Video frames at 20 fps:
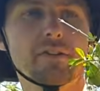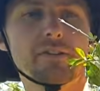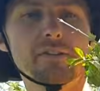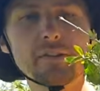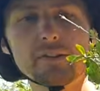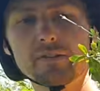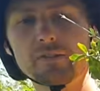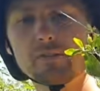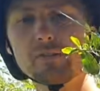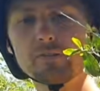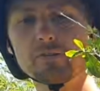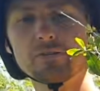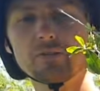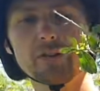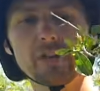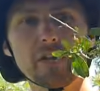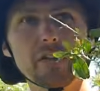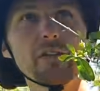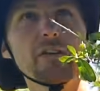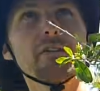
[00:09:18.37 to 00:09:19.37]
It has grown
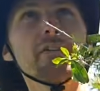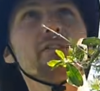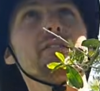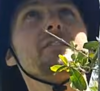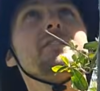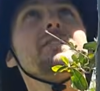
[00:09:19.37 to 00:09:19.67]
together,